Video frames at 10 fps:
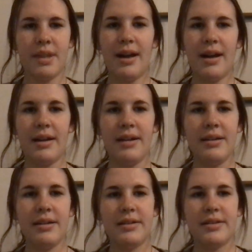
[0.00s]
Hi,
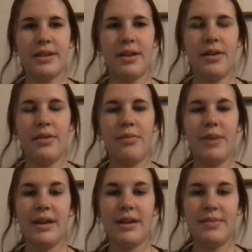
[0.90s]
so
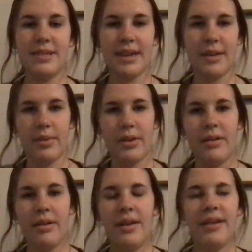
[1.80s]
my name is
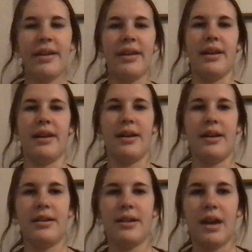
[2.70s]
Emma,
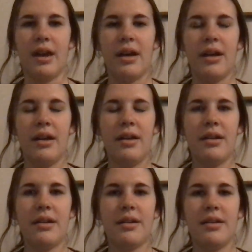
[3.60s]
and
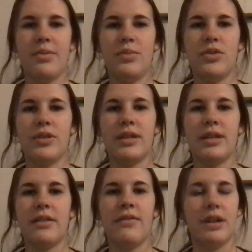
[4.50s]
I am
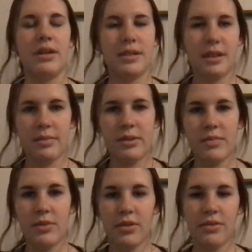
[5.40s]
doing video assignment
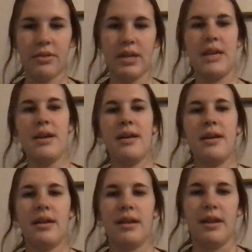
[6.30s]
number 3.
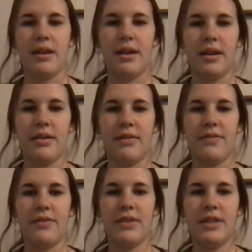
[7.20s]
And
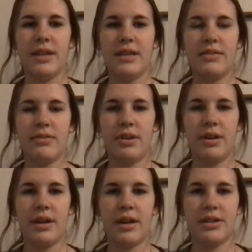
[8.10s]
for this
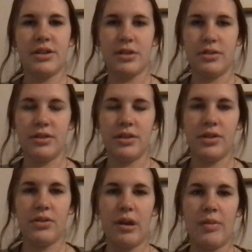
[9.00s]
one, I chose to
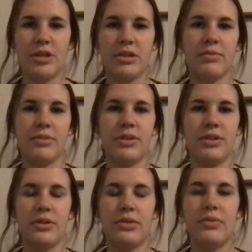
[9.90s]
do option number
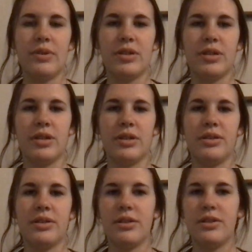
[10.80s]
2, which
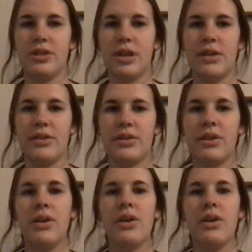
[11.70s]
is to just